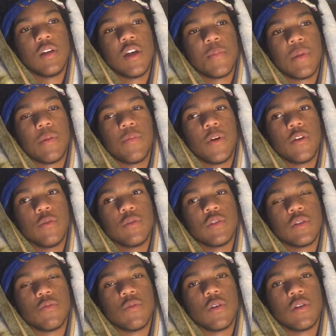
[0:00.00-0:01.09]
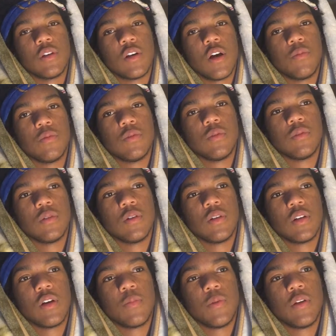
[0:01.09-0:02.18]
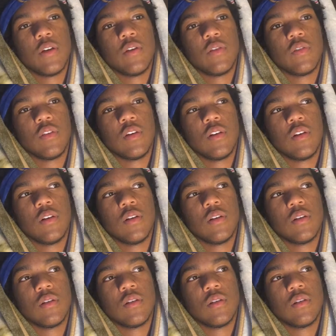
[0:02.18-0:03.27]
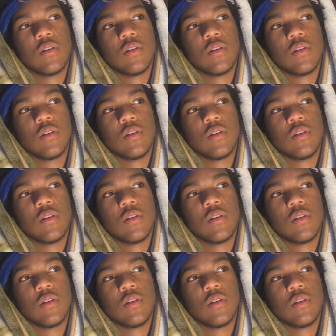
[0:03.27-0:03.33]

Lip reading: And my brother was in one a couple years, like